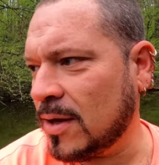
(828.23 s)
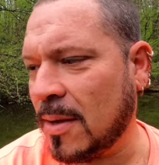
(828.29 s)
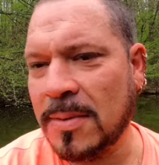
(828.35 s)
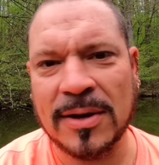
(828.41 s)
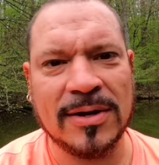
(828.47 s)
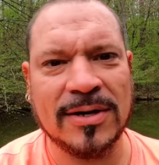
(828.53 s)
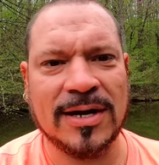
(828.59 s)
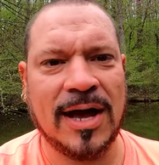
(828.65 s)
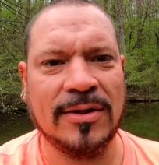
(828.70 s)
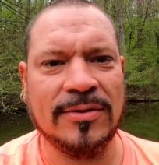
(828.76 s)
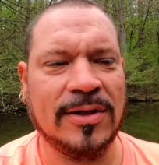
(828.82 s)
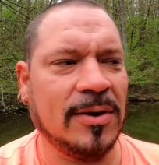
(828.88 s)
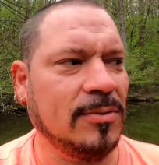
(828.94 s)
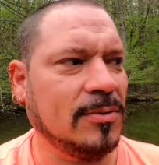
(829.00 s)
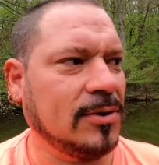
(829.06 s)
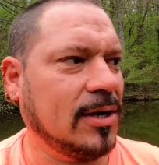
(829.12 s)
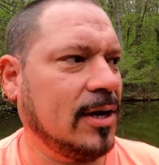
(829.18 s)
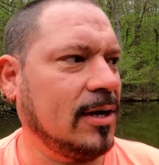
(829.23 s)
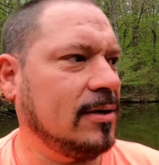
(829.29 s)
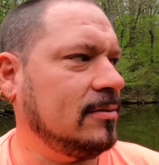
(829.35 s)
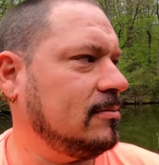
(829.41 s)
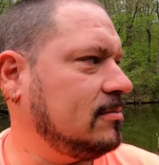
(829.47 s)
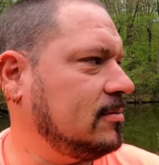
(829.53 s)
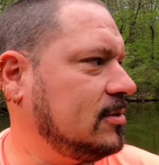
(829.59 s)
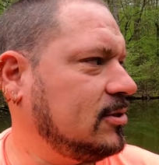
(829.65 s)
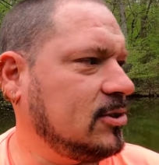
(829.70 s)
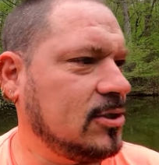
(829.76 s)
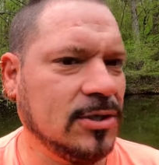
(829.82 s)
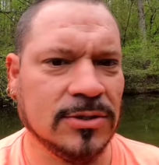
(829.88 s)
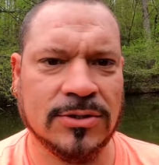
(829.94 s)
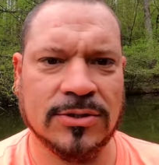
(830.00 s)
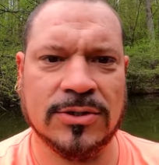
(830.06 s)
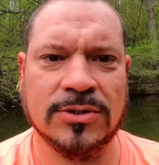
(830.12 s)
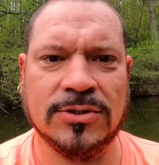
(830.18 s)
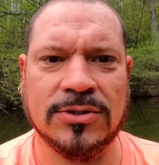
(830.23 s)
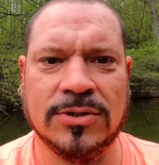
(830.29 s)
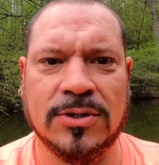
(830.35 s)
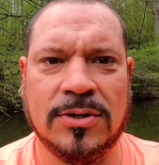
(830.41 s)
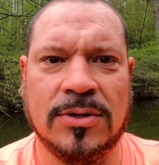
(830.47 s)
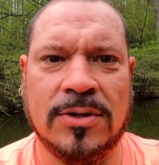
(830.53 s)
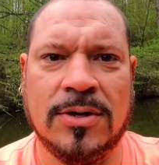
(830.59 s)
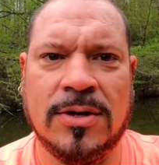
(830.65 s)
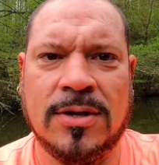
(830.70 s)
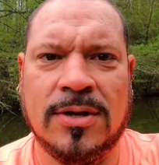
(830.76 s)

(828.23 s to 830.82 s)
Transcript: I'm not going to count that one, okay? It's still zero zero.